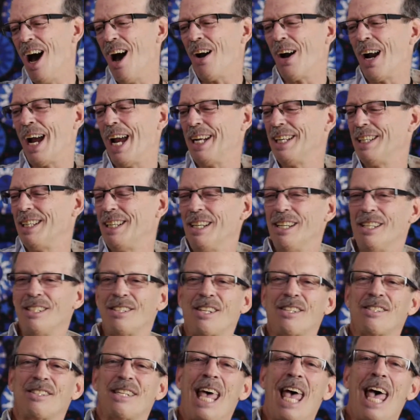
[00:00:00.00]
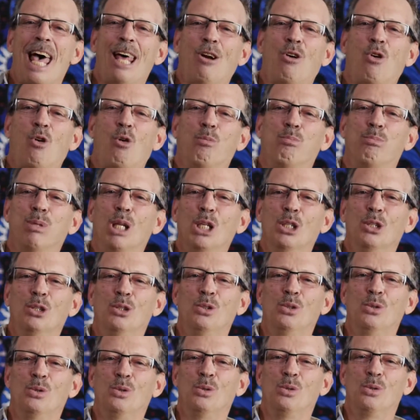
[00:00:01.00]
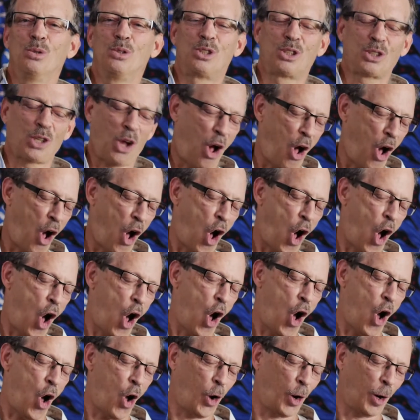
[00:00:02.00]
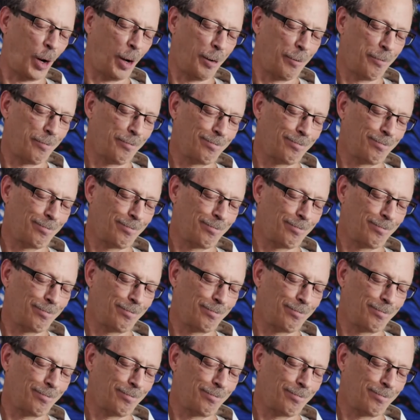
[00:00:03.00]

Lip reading: right, here's a sad old blues song.